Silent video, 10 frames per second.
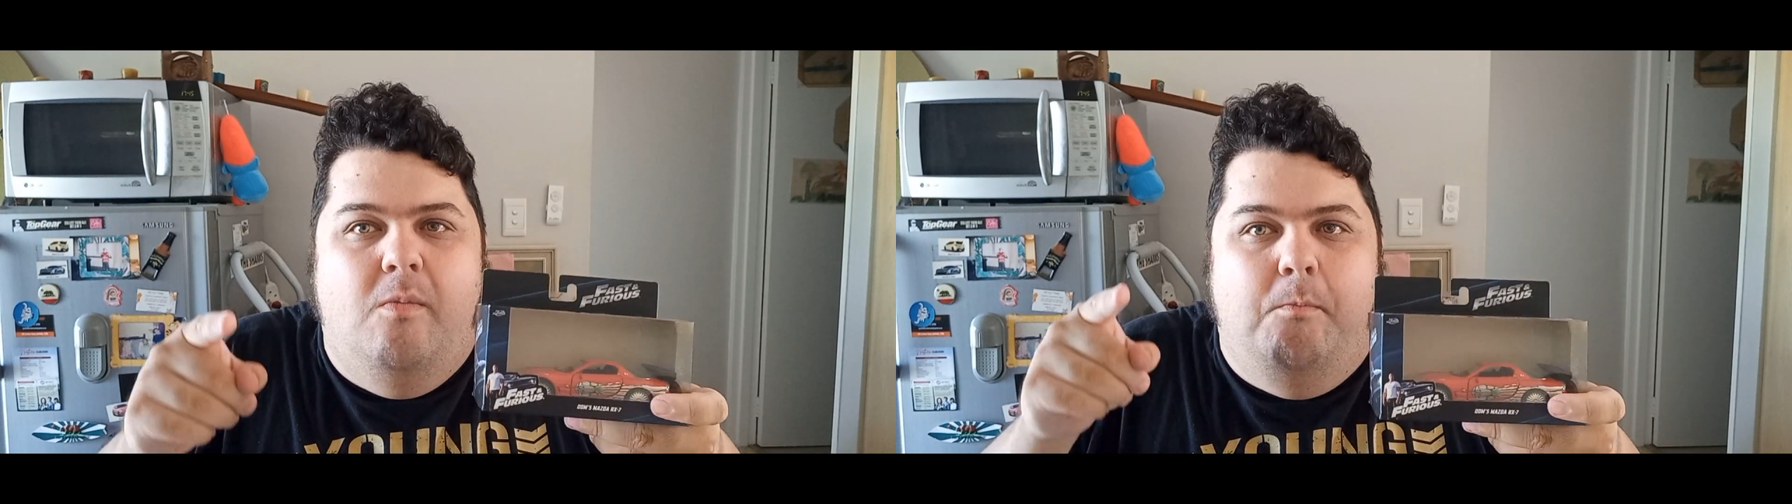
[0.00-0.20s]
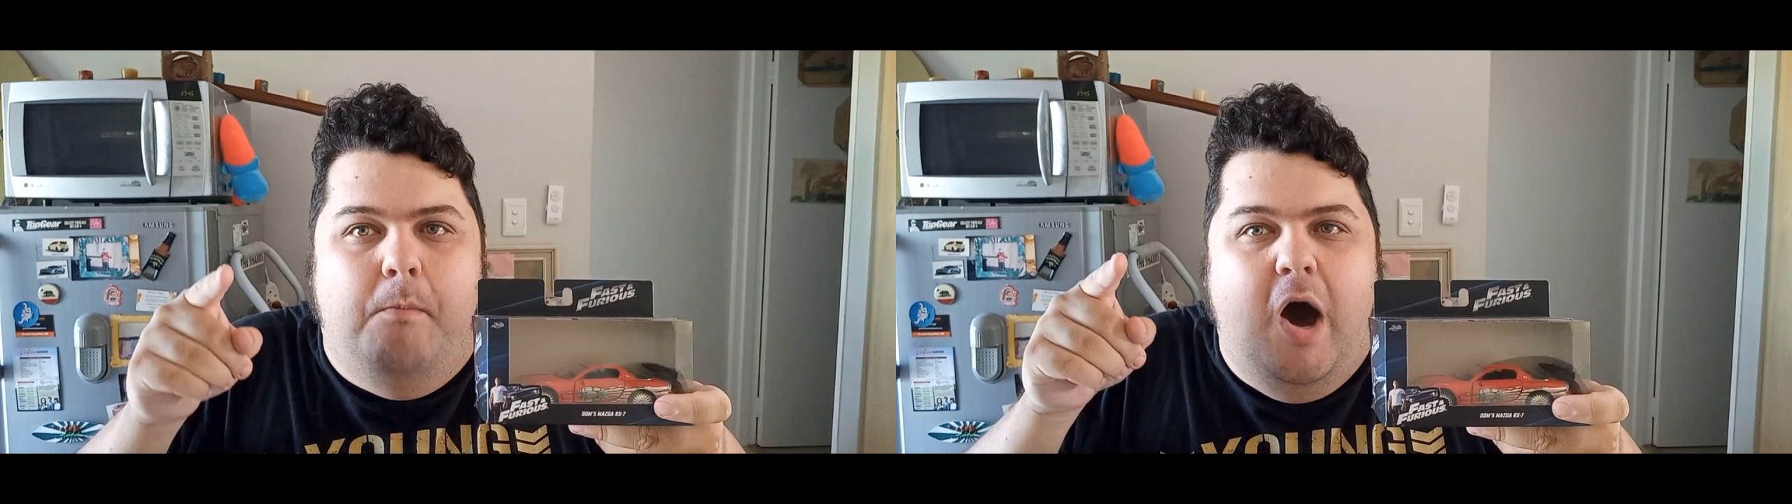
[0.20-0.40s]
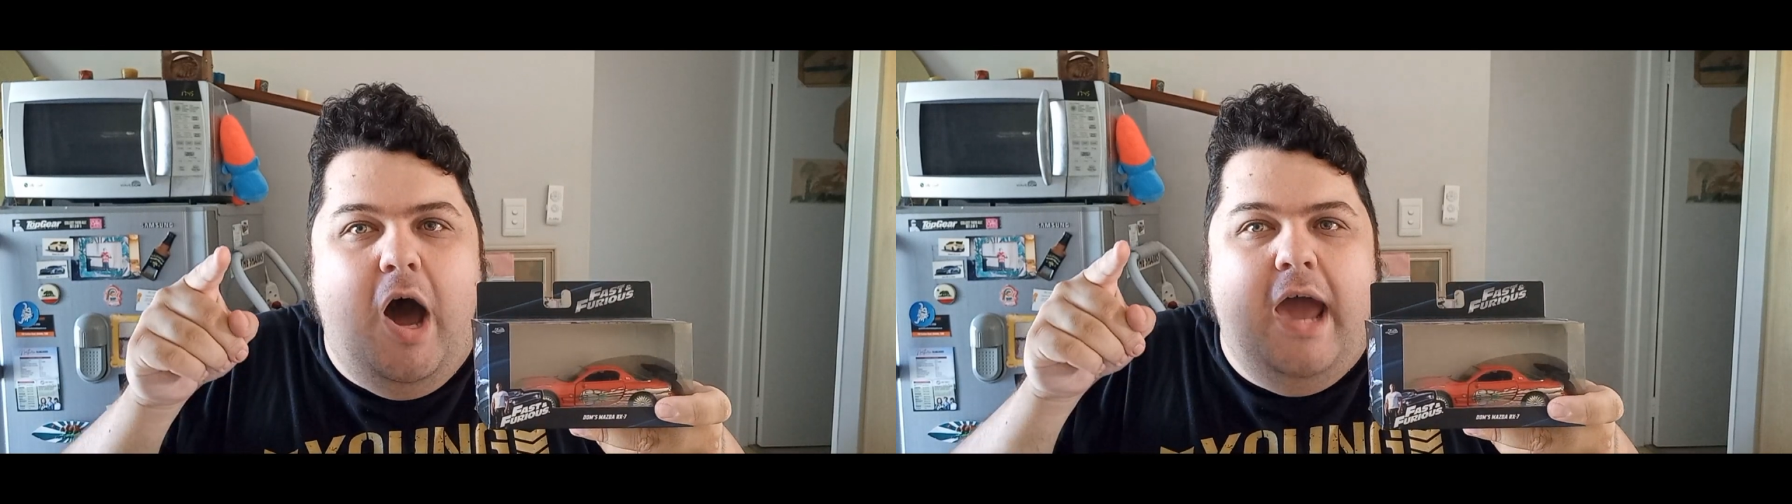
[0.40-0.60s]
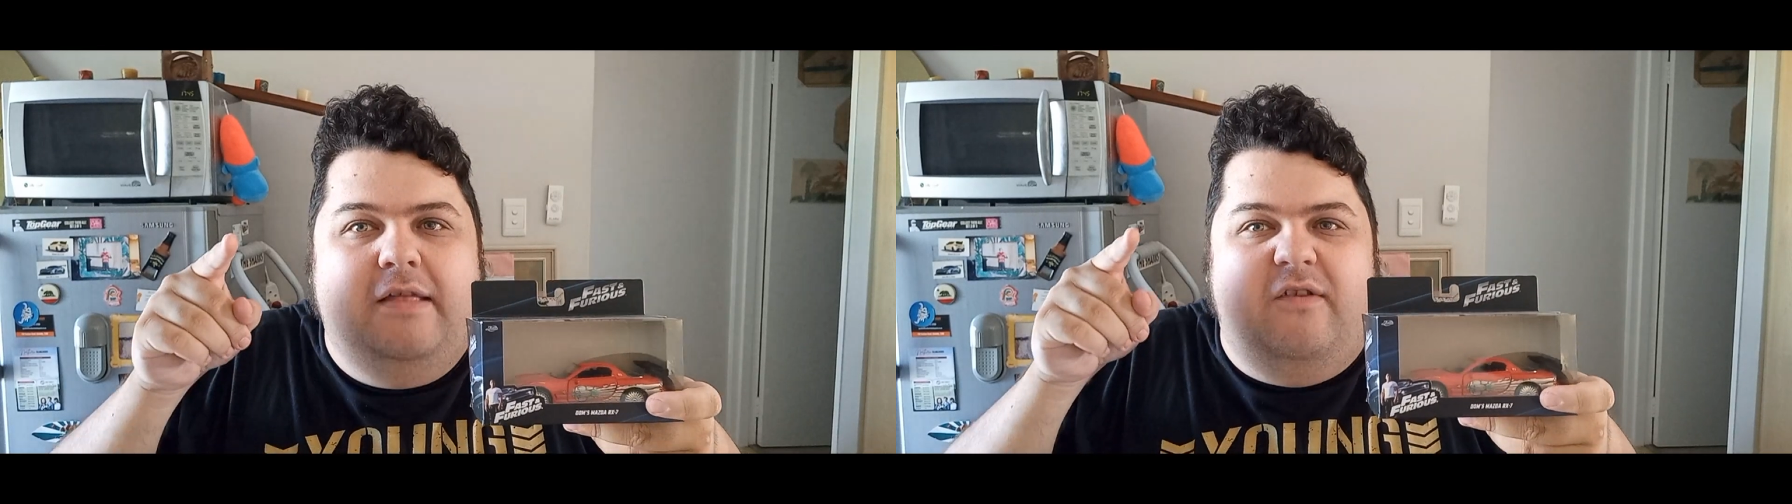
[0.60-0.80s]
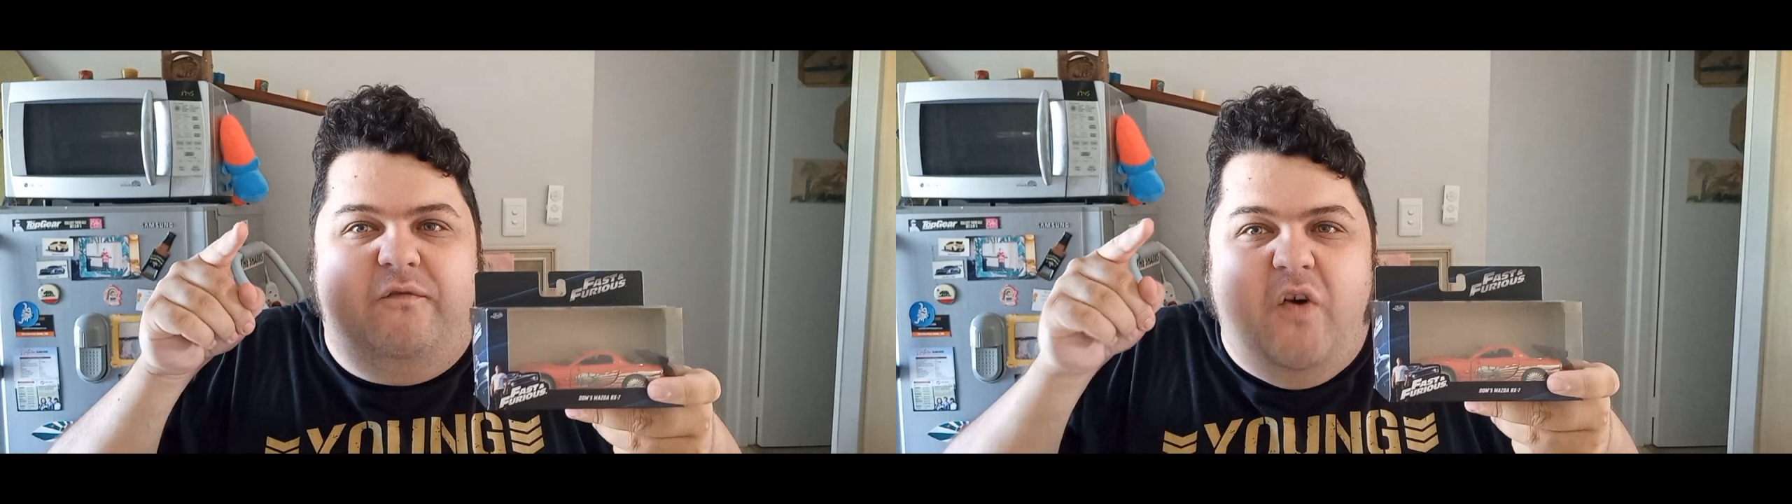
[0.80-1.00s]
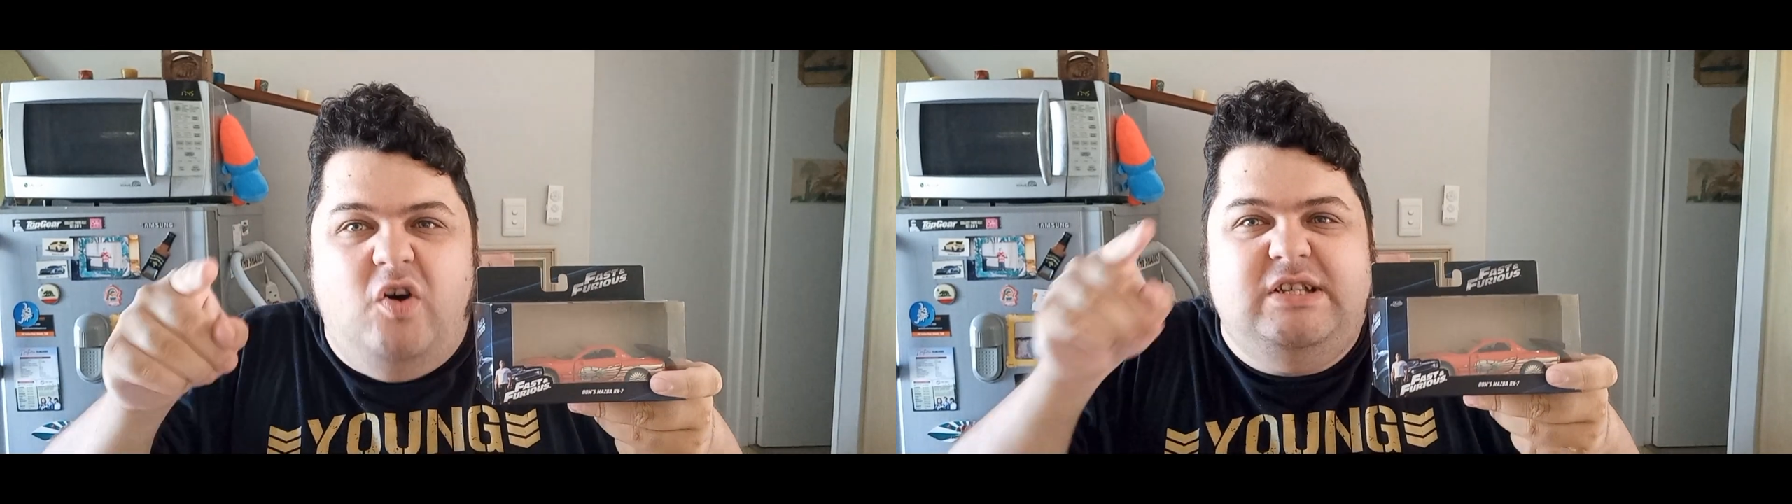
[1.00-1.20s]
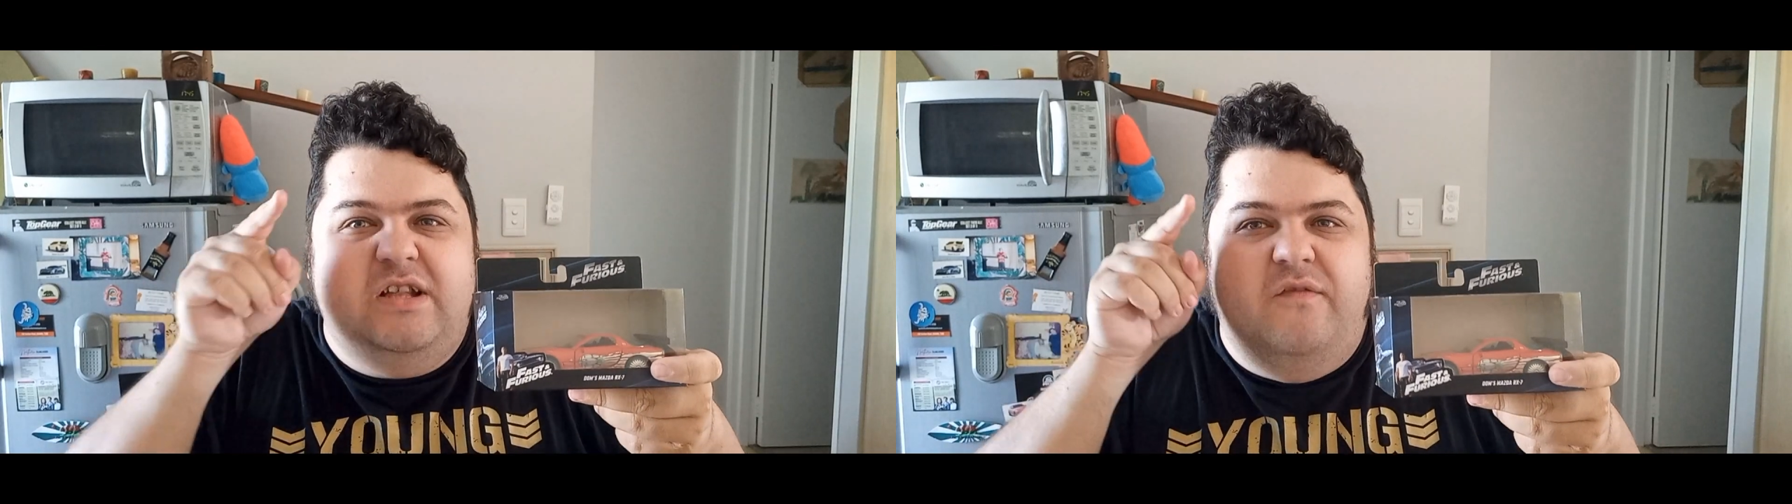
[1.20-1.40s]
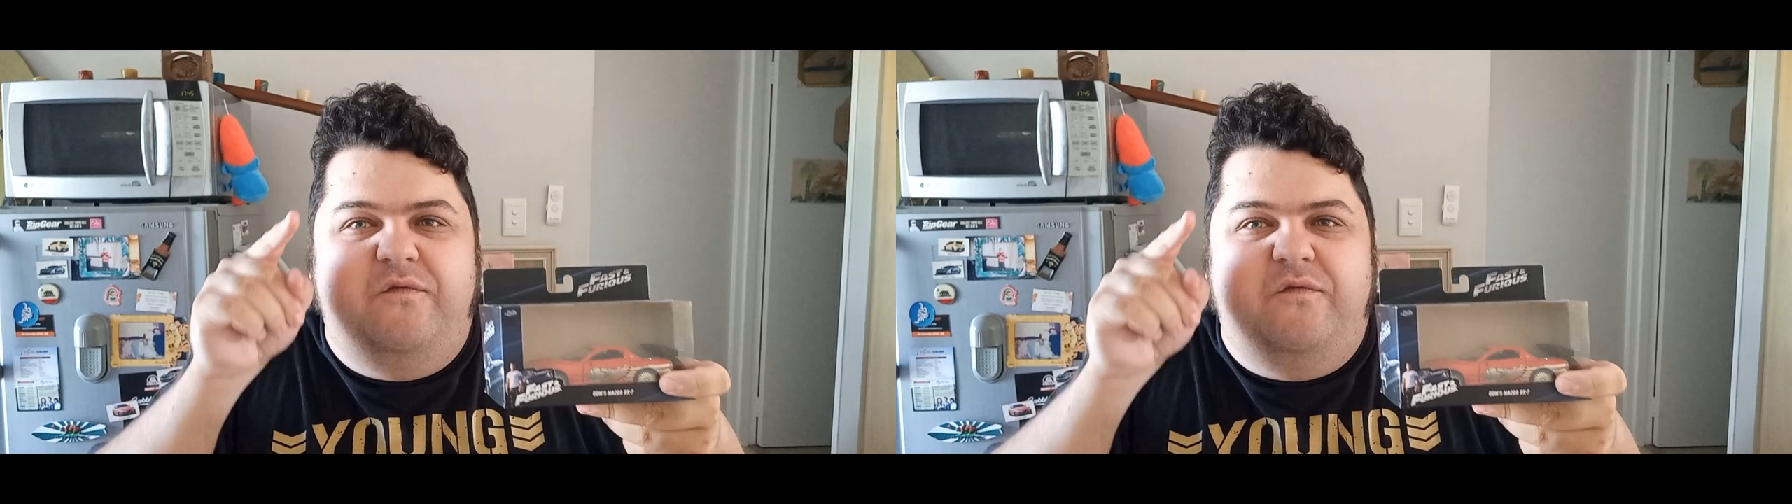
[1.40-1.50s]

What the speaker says: my The Fast and the